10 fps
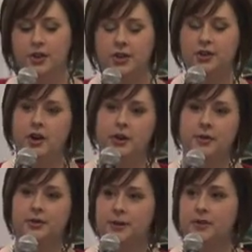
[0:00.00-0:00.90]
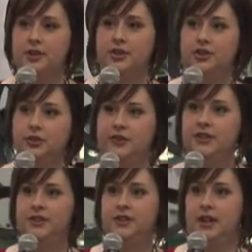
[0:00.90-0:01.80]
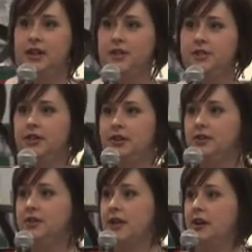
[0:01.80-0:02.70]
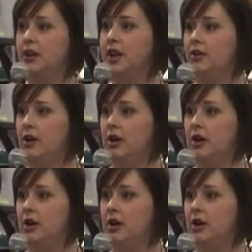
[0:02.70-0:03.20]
we're going to talk about some of the services that an interior designer can